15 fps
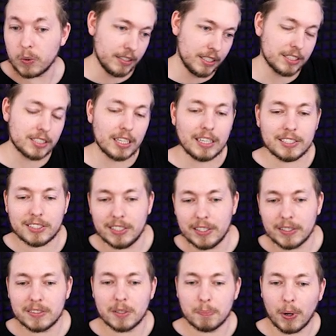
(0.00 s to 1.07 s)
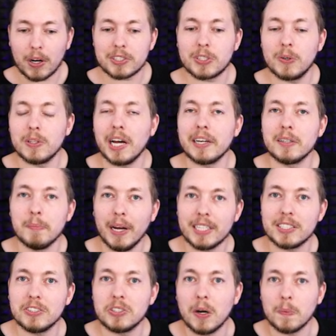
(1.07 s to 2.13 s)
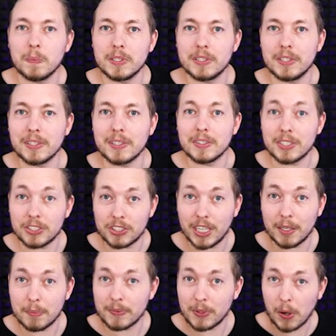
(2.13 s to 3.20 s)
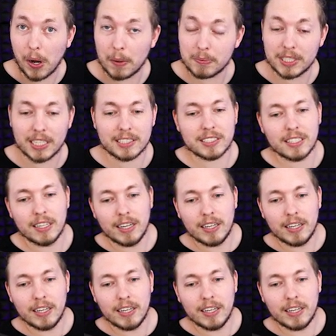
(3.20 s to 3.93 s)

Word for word: In this case here, the box collider matches up with the, the shape of the object.